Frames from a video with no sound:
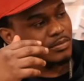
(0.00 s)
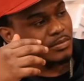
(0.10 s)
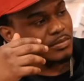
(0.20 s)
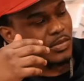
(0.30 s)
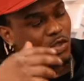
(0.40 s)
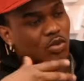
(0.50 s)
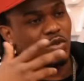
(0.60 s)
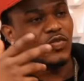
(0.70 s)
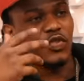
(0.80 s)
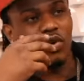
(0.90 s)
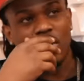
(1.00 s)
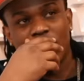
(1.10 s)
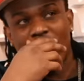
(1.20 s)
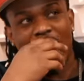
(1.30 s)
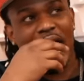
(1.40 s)
Twenty four. Twenty four.
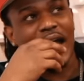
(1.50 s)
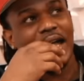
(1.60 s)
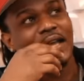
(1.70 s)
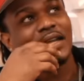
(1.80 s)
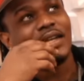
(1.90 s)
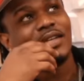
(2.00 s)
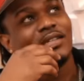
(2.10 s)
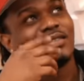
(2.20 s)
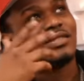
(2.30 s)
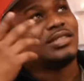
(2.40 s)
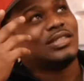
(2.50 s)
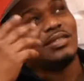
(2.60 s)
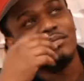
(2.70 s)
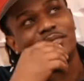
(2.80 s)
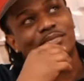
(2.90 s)
I right.
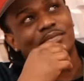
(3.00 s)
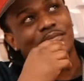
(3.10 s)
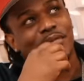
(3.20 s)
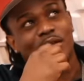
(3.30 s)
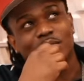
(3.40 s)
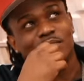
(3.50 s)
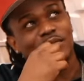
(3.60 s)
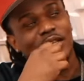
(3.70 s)
see, maybe